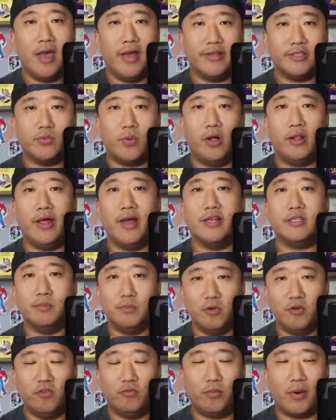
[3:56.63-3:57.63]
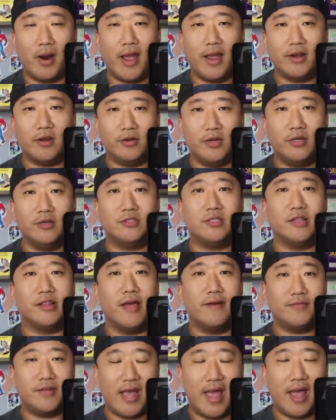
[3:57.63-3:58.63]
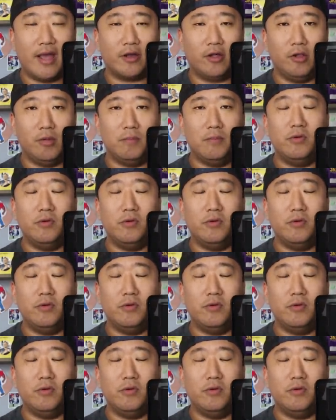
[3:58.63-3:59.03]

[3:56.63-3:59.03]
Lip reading: as well as move Brian O'Neill to left tackle,